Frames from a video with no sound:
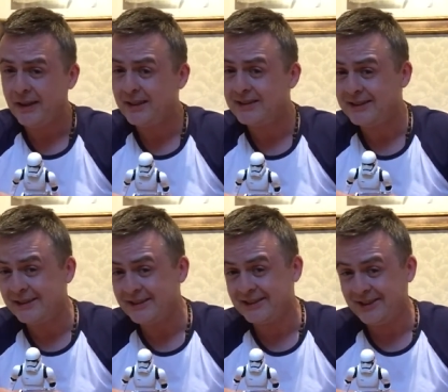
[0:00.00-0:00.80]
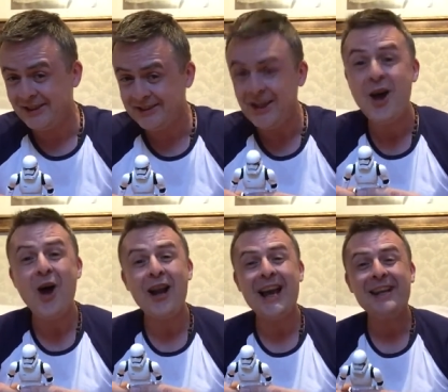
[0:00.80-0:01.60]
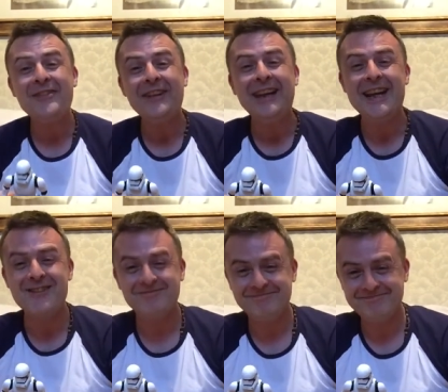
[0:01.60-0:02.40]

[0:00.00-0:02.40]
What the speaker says: you'd like to see discussed, or like the video.